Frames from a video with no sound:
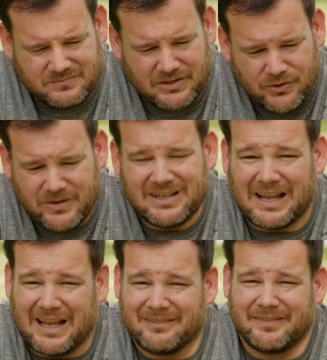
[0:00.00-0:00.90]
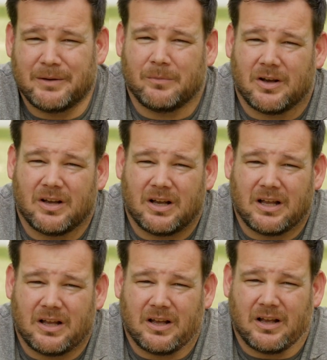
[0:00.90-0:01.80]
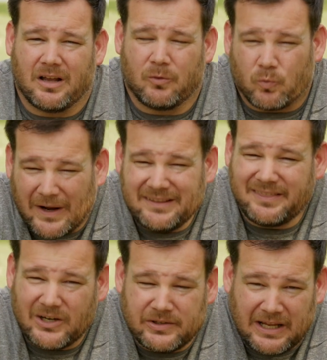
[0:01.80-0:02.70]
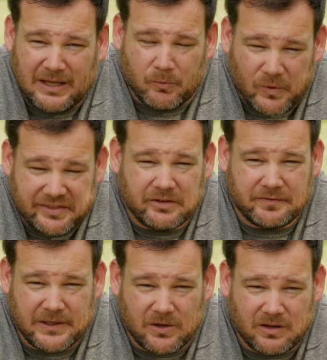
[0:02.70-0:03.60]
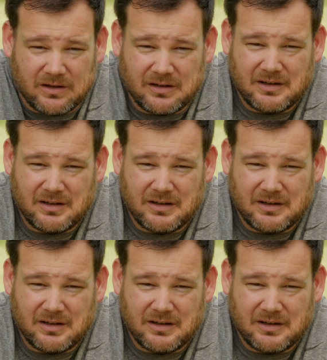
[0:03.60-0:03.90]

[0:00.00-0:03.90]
you can have them uh, write their name with their finger